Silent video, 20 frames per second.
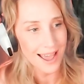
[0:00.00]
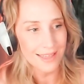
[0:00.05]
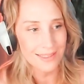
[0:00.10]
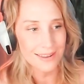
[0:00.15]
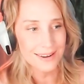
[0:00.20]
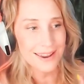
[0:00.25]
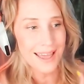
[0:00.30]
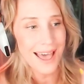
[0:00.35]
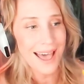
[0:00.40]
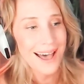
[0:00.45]
And
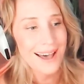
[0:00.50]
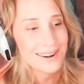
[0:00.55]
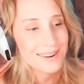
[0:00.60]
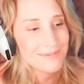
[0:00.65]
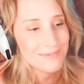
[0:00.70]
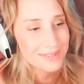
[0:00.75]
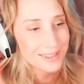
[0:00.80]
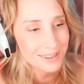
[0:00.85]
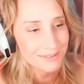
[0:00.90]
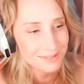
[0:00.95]
then
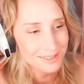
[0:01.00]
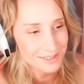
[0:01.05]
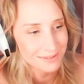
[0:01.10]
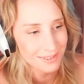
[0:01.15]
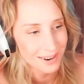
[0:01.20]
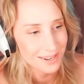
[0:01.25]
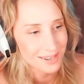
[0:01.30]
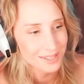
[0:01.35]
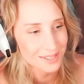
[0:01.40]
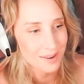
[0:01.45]
Adam gifted
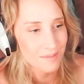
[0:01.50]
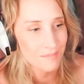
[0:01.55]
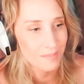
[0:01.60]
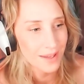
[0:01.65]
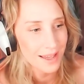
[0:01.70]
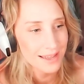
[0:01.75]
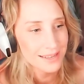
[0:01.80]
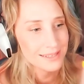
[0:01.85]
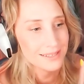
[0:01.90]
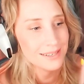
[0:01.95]
one to
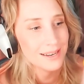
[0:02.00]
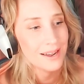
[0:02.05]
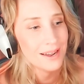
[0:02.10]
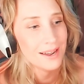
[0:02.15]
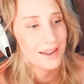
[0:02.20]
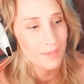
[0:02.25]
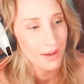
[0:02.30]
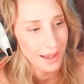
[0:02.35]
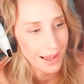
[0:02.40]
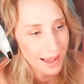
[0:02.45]
Best
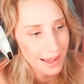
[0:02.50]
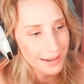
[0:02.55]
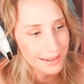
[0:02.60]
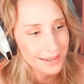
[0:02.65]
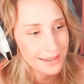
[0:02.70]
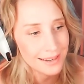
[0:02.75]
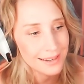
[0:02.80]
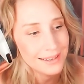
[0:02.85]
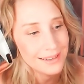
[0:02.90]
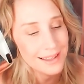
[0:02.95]

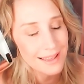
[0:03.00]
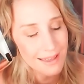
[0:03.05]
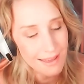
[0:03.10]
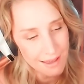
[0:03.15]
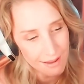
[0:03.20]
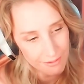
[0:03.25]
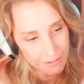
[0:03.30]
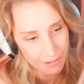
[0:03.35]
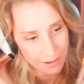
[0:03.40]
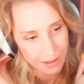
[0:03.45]
Partner
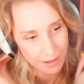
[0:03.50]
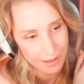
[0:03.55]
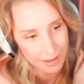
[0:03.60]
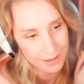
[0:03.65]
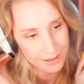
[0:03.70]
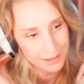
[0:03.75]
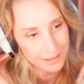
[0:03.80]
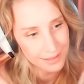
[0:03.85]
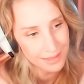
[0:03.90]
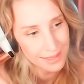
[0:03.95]

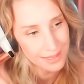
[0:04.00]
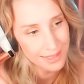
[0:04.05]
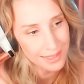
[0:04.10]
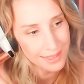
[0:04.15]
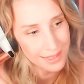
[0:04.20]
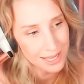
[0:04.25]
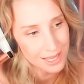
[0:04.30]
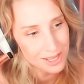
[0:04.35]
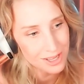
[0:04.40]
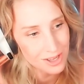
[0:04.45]
Ever.
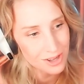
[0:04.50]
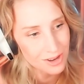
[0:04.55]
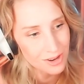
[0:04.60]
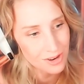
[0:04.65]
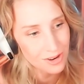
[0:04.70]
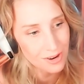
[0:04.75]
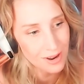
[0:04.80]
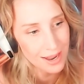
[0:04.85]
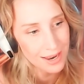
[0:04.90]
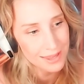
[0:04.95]
Thank
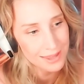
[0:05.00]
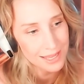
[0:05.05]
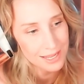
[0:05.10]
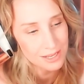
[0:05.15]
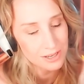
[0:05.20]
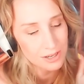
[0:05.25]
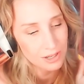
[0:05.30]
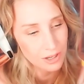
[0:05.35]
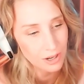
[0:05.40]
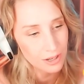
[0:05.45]
you. And
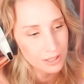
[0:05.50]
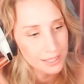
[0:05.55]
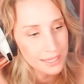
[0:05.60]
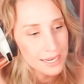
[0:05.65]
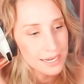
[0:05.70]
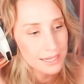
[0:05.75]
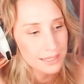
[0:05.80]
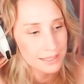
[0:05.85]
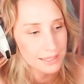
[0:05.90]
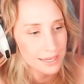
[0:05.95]
thank you to
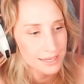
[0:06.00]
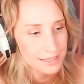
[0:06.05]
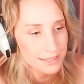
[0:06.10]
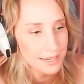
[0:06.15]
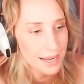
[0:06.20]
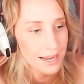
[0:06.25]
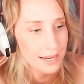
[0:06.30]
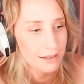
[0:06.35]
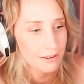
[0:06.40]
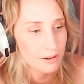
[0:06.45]
Colleen and Glass
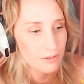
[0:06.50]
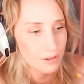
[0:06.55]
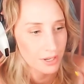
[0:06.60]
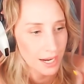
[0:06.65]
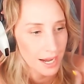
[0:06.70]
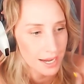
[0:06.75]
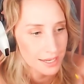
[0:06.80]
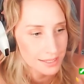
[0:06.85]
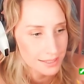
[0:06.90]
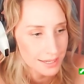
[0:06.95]
Dagger and
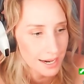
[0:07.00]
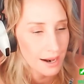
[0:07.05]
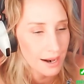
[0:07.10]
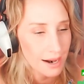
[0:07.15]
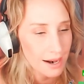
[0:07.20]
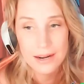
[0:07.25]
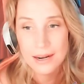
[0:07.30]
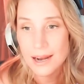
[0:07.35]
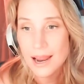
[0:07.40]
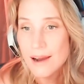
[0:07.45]
Regards
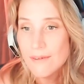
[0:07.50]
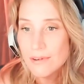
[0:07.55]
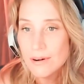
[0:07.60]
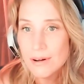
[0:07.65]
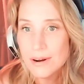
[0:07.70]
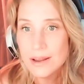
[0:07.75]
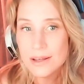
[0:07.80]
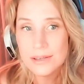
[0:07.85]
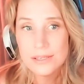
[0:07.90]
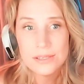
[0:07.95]
Darren and
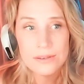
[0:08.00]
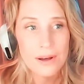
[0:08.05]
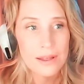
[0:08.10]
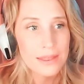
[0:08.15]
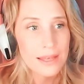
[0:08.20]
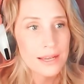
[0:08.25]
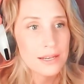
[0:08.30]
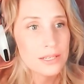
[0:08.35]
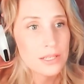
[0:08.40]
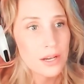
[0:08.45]
everyone else who I
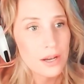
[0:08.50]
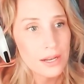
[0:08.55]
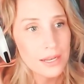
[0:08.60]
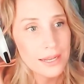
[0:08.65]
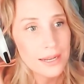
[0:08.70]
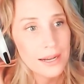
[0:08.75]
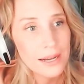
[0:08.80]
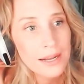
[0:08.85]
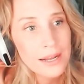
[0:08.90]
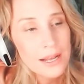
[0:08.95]
thanked
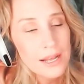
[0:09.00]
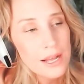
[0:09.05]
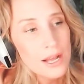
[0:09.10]
earlier